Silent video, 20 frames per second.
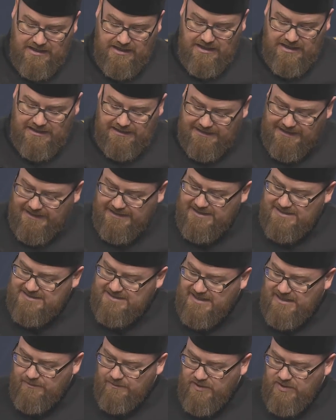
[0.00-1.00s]
he let his
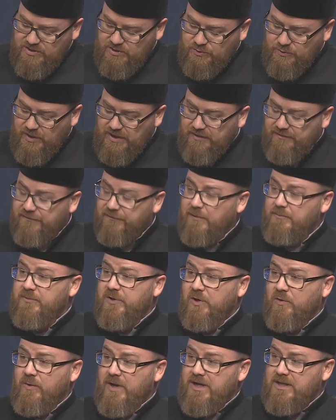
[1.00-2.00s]
enemies drink from
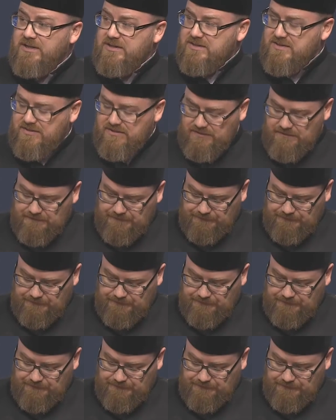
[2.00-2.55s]
their wells.